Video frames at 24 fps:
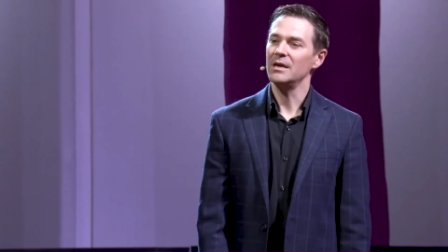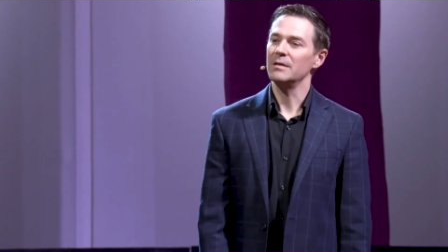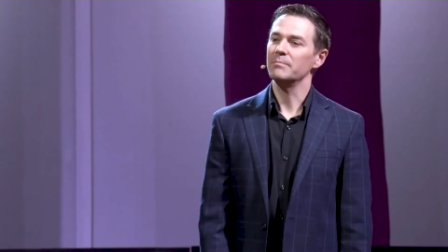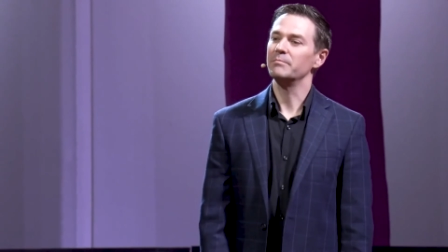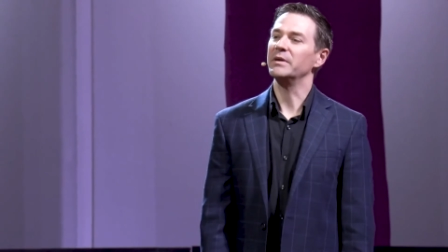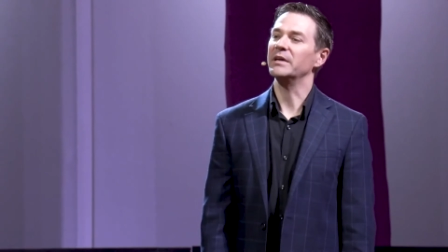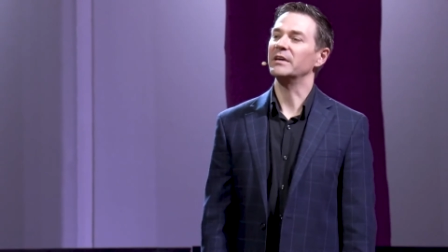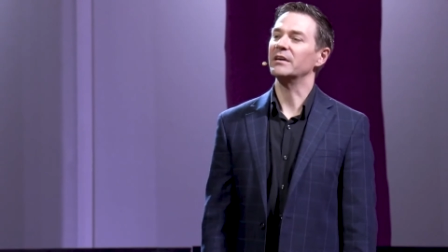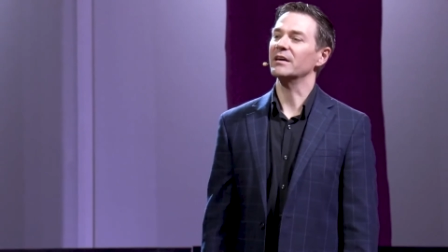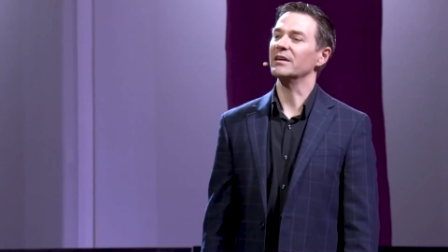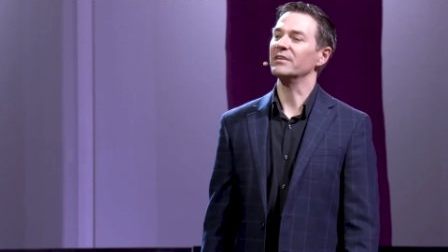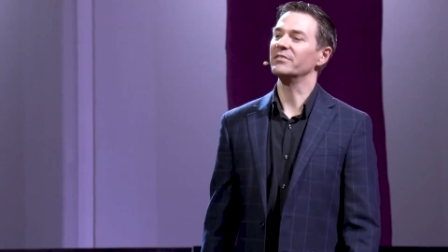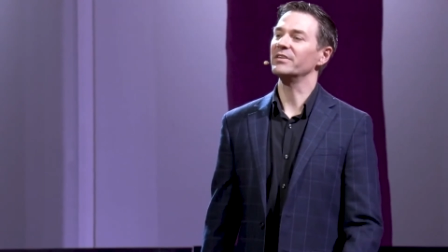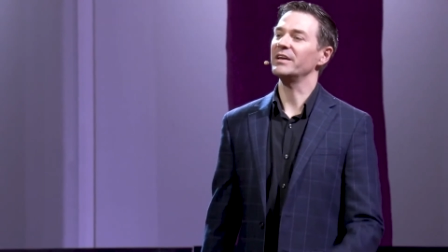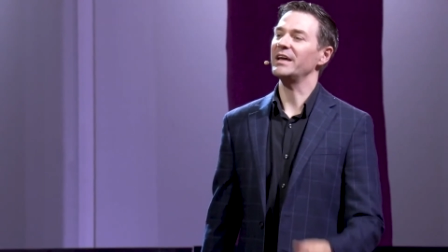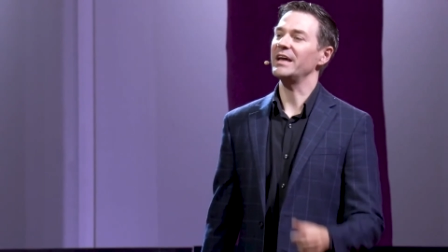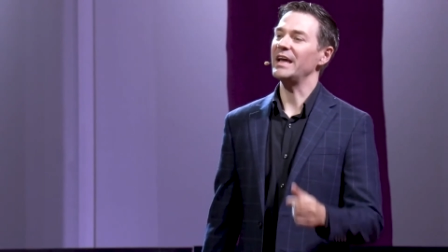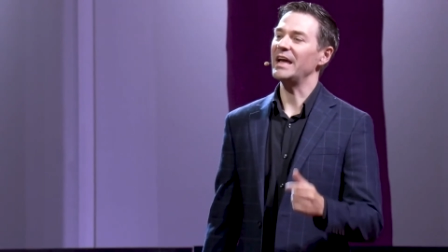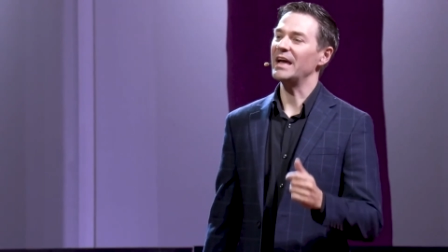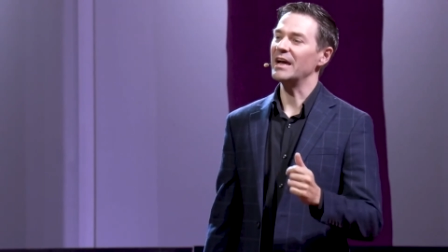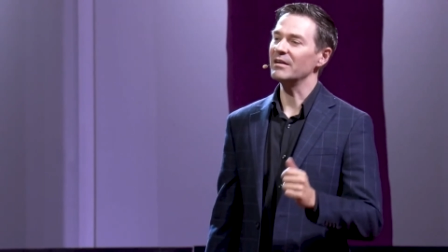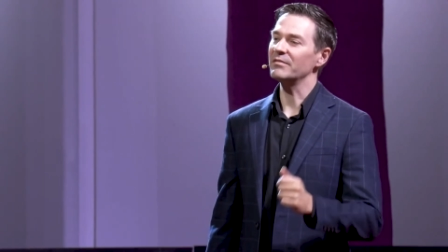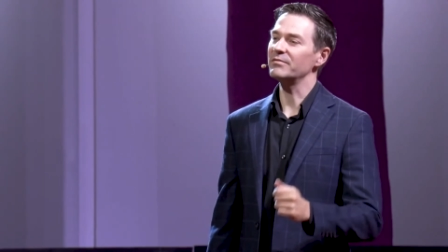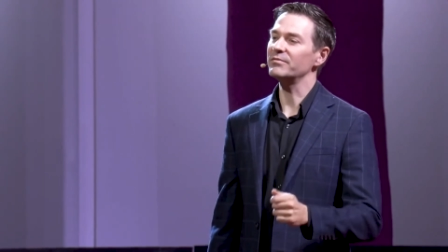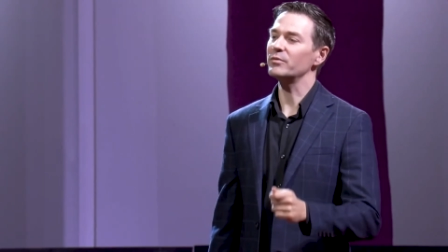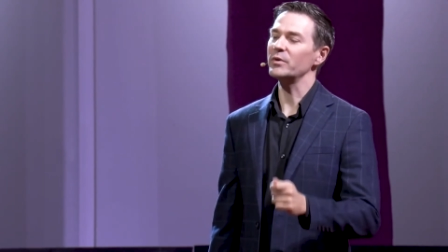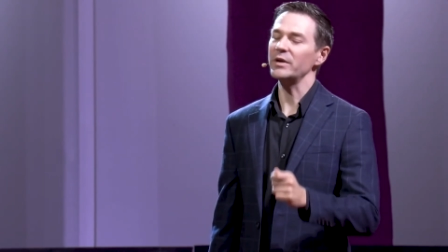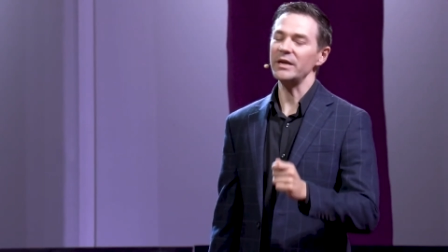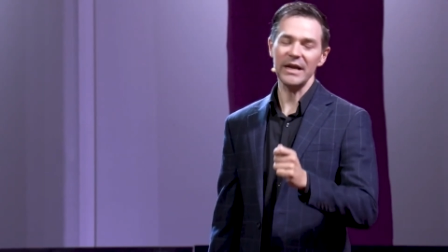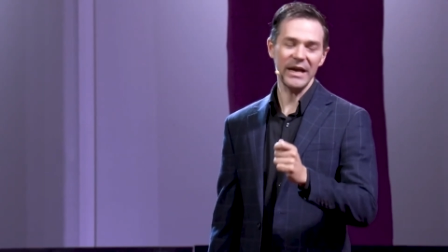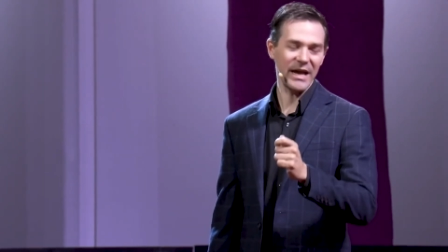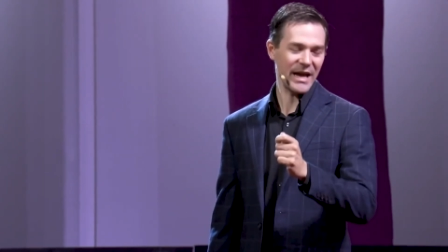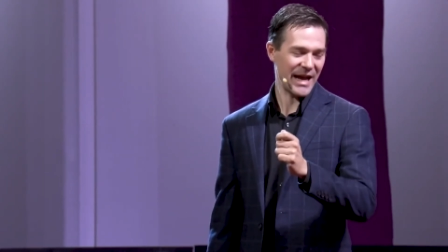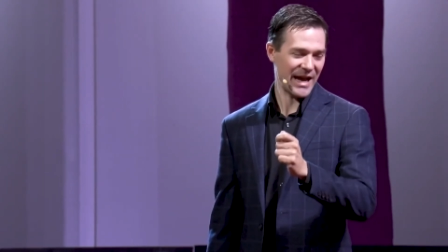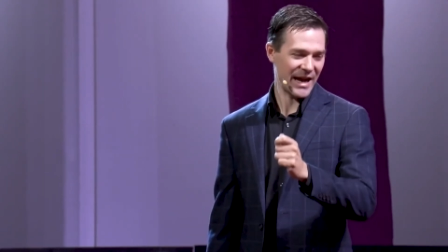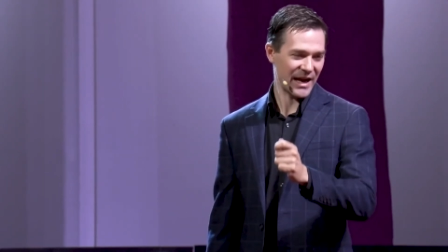Because
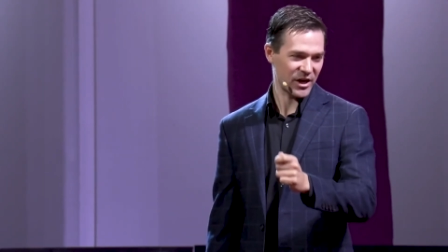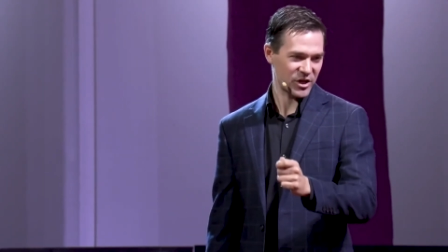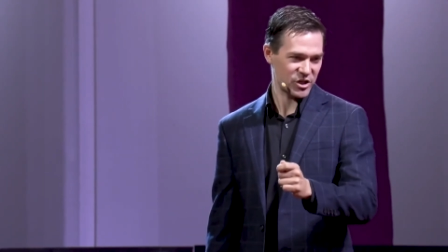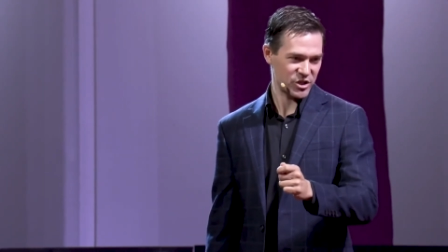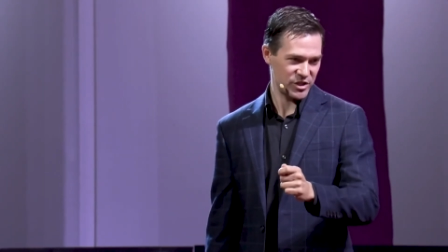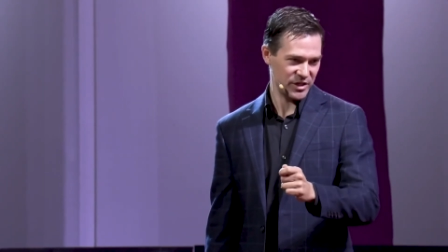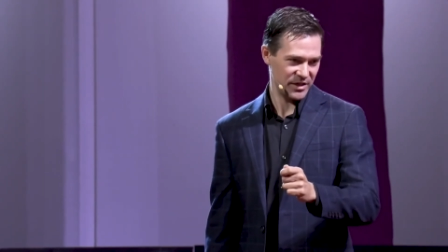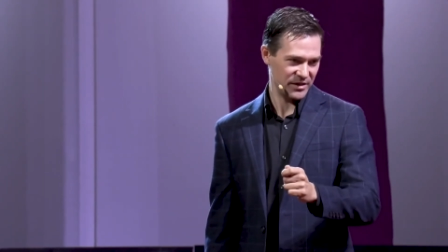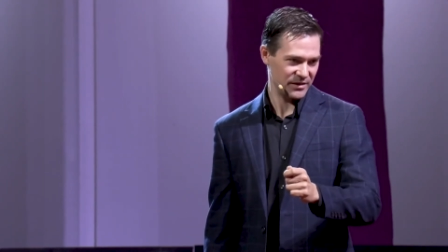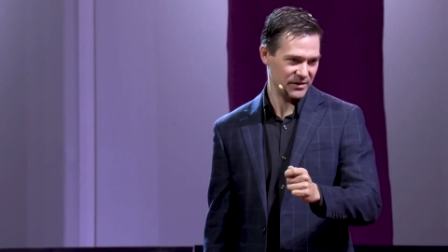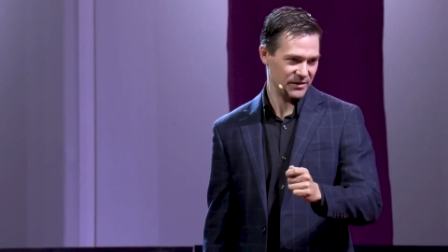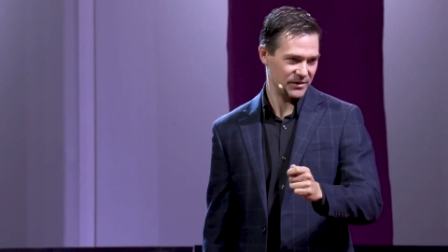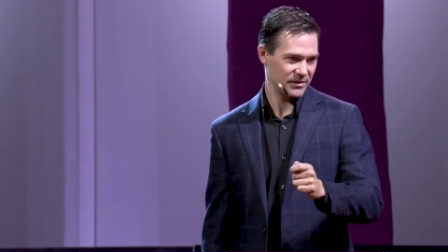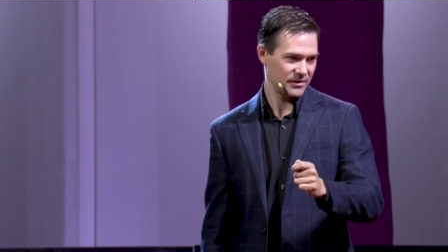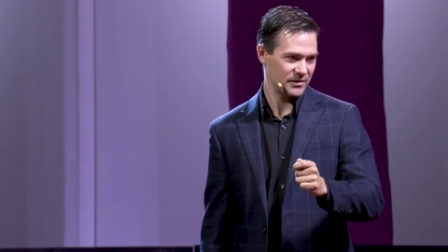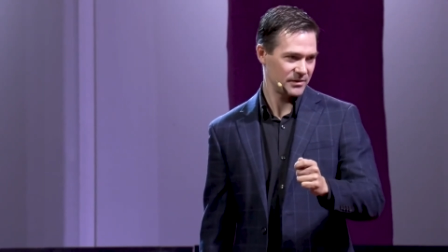every action,